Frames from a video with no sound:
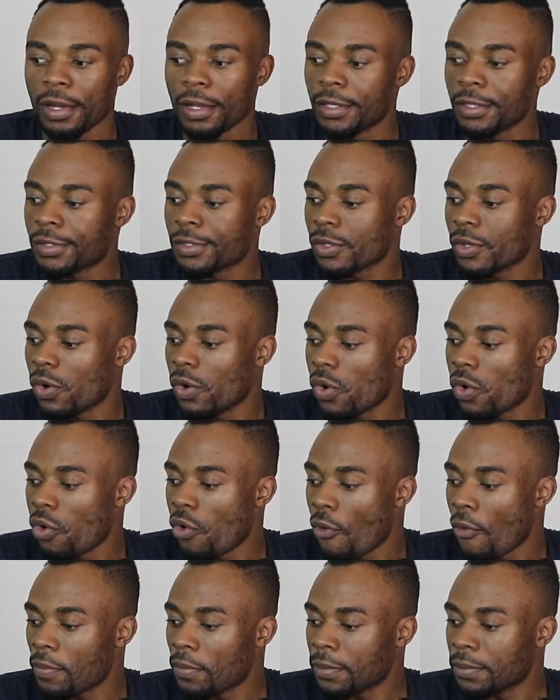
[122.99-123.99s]

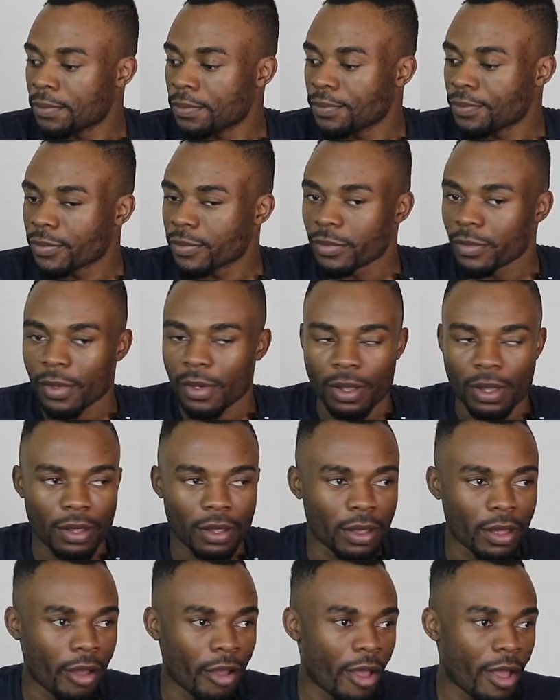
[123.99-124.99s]
So
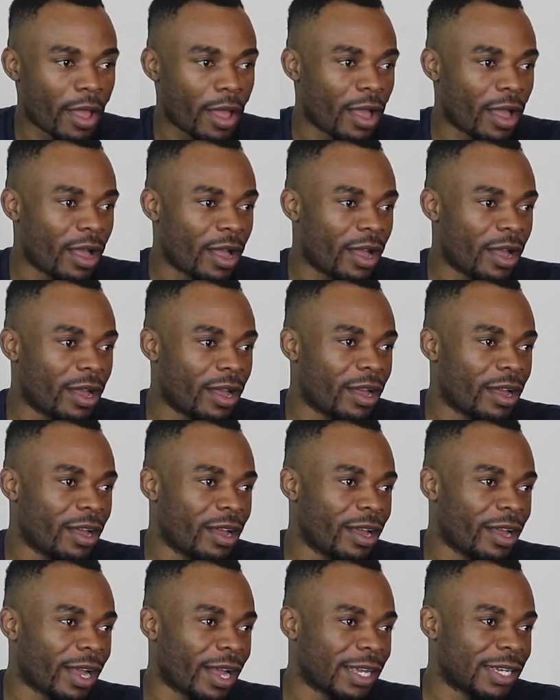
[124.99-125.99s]
I
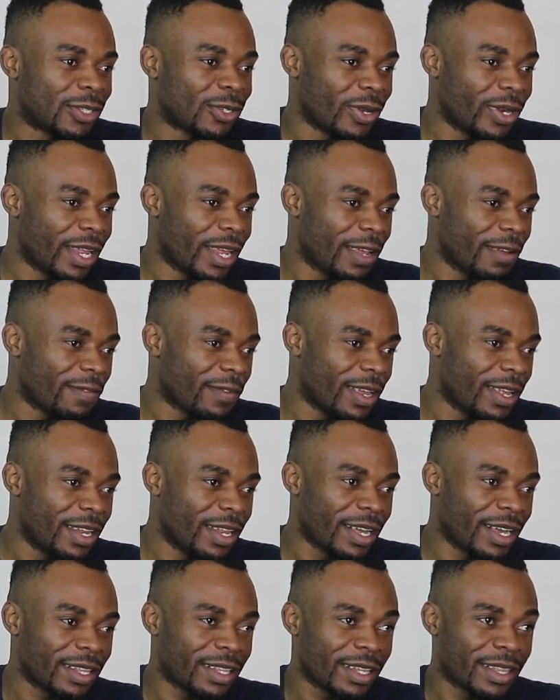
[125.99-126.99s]
don't have
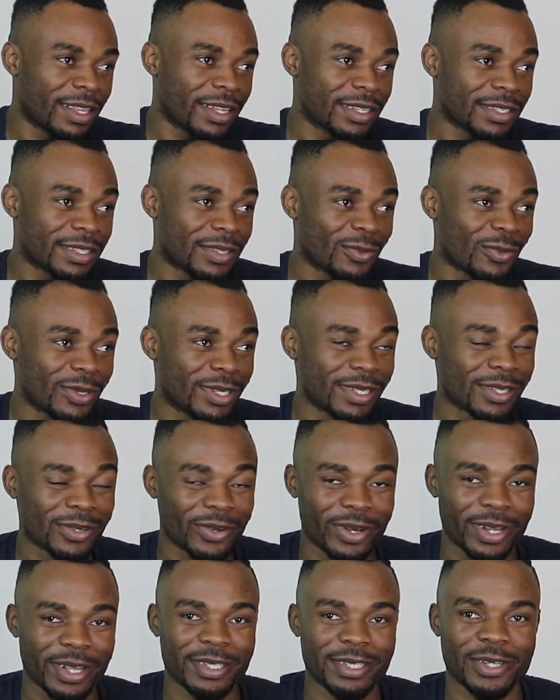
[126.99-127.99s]
any other things which is
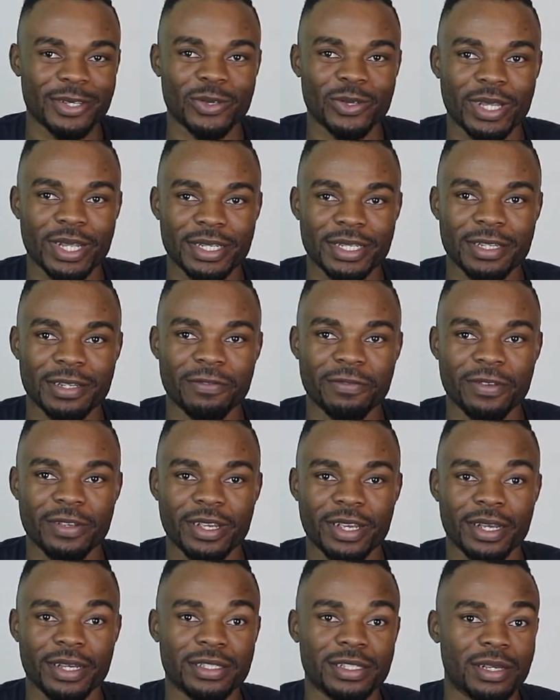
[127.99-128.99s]
connected to that TV
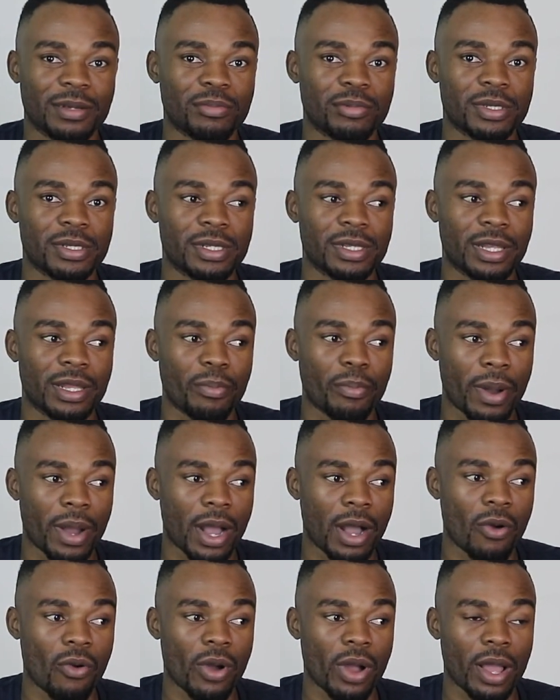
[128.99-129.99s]
except the
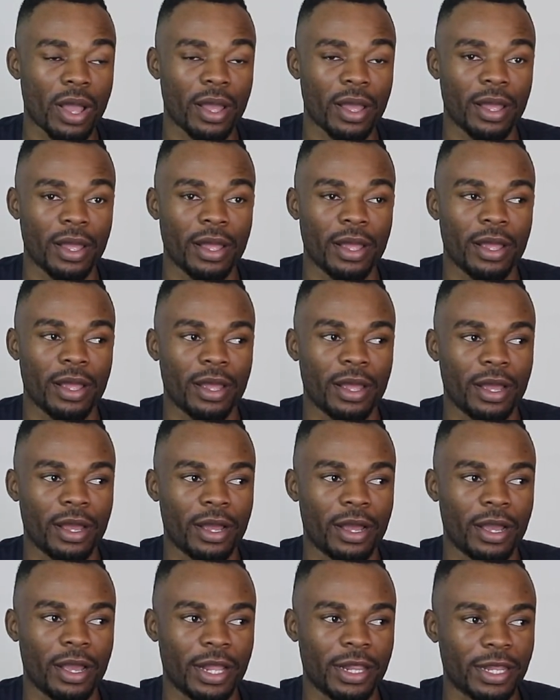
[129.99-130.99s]
power.
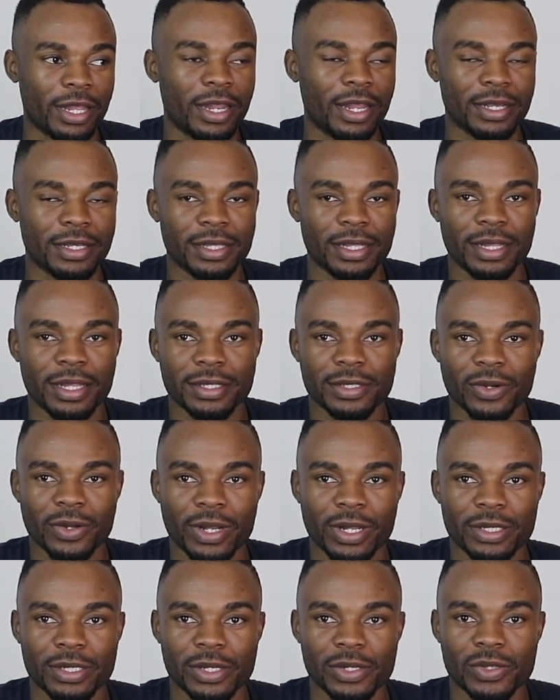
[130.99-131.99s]
And the next thing that's
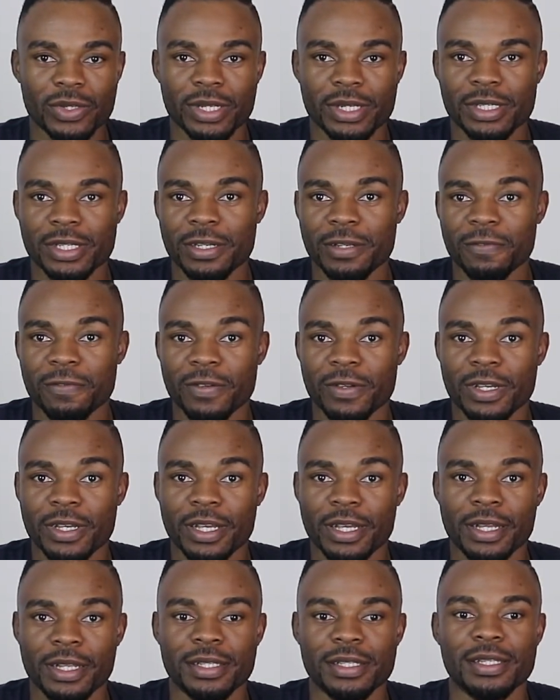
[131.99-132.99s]
connected to the TV
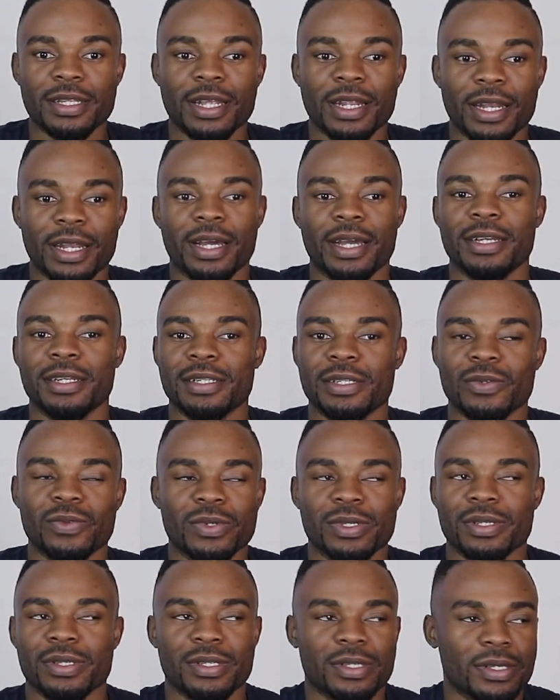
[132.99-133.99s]
is the light,
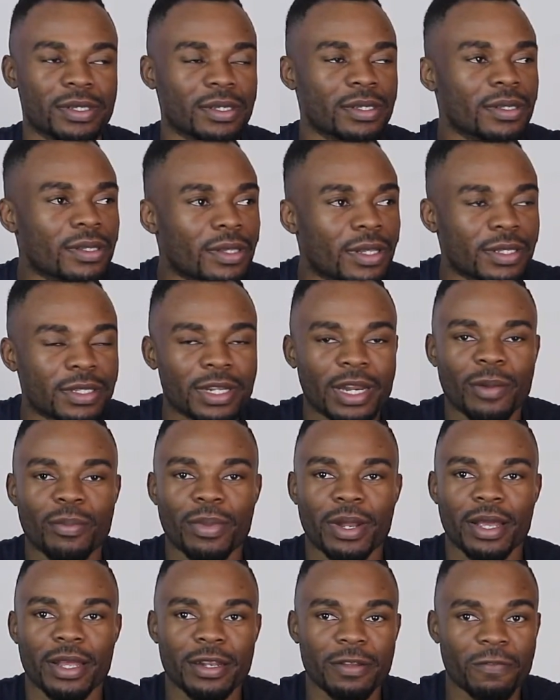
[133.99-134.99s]
which is just the strip
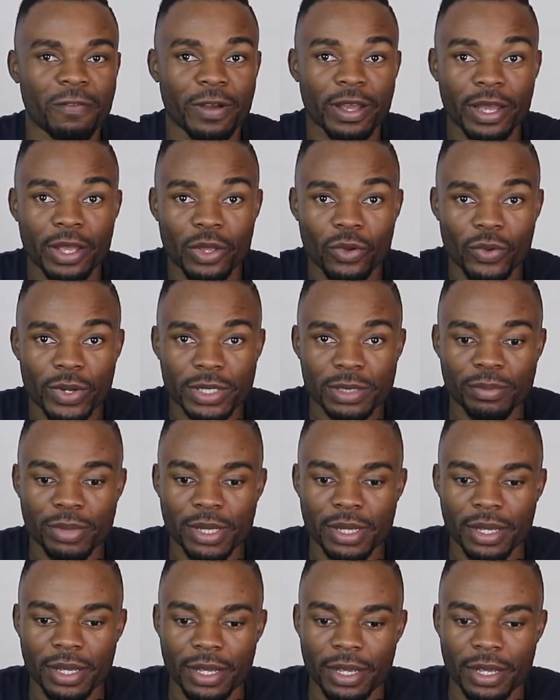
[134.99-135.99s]
light via
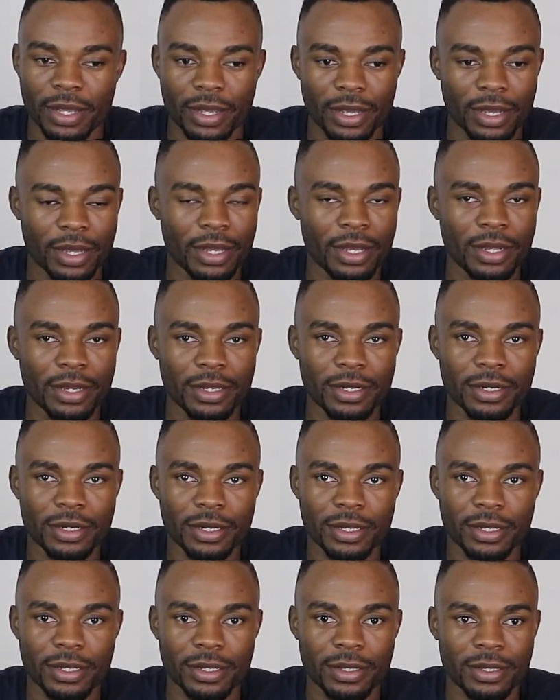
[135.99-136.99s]
USB,
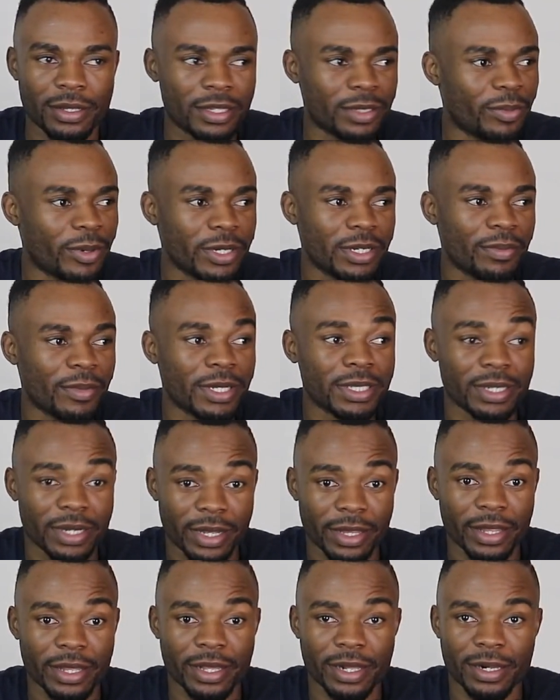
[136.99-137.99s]
and there's pretty much
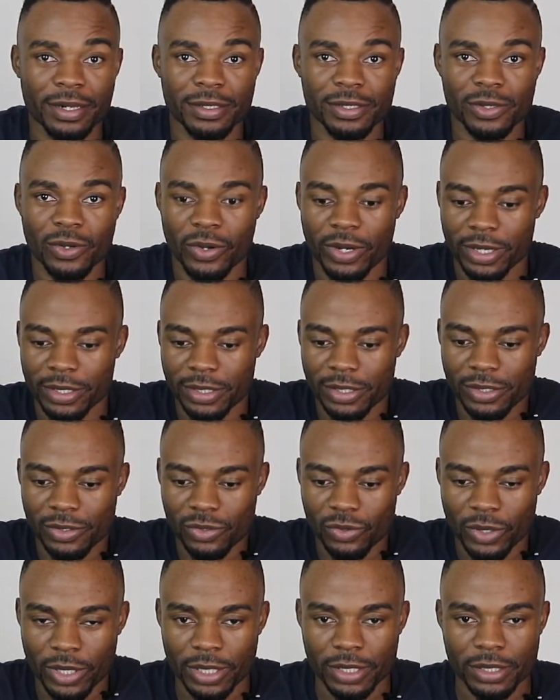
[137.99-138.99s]
nothing else connected
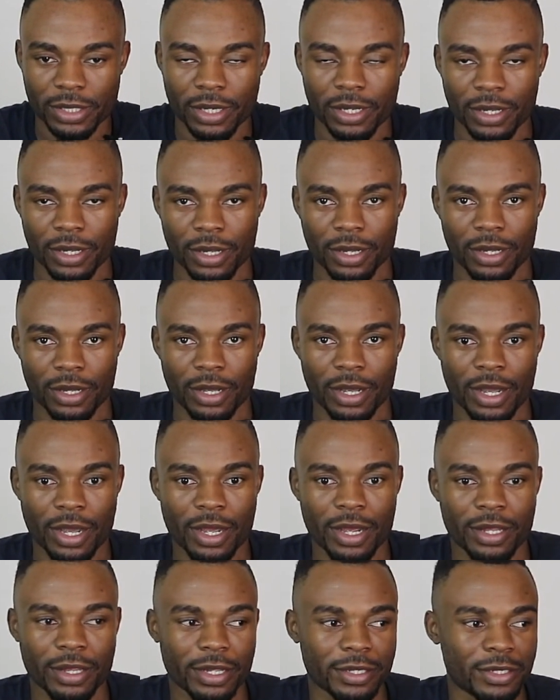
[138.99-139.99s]
to it.
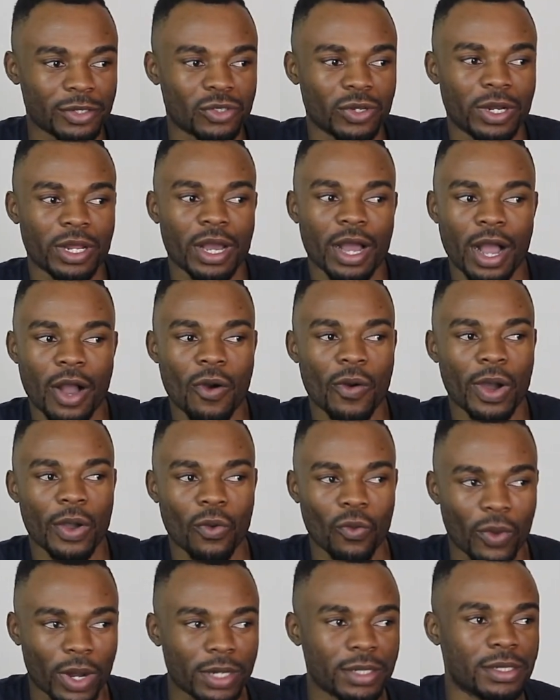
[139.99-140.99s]
And that's actually how I
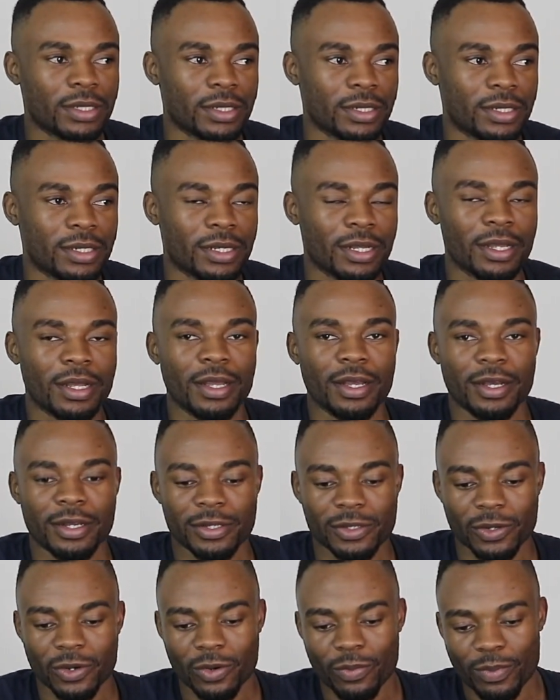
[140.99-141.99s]
want it.
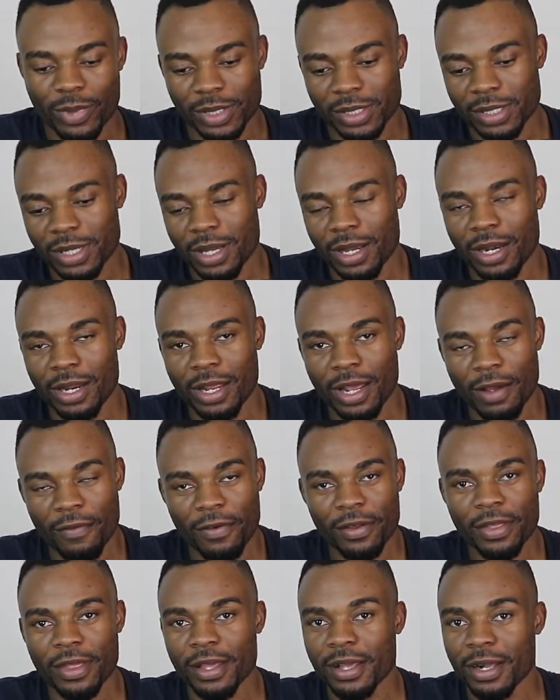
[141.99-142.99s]
So basically
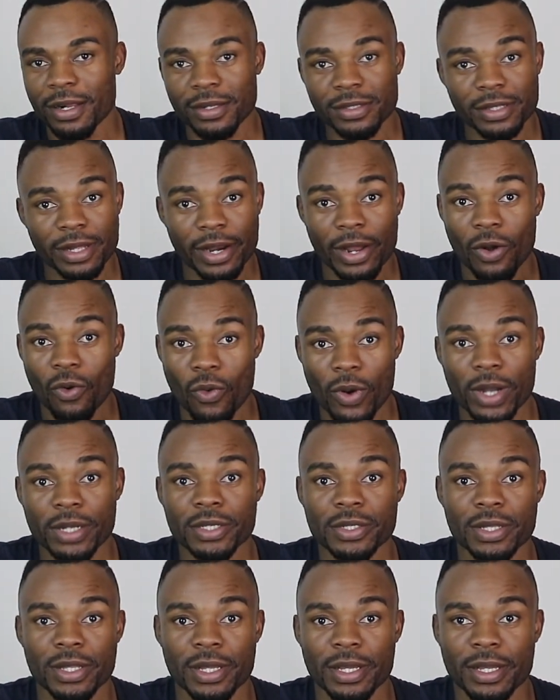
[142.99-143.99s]
everything else that I
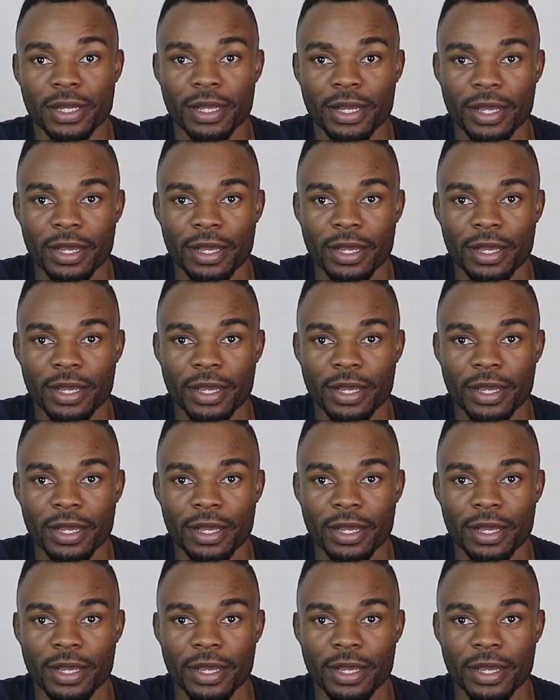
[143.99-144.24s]
watch there,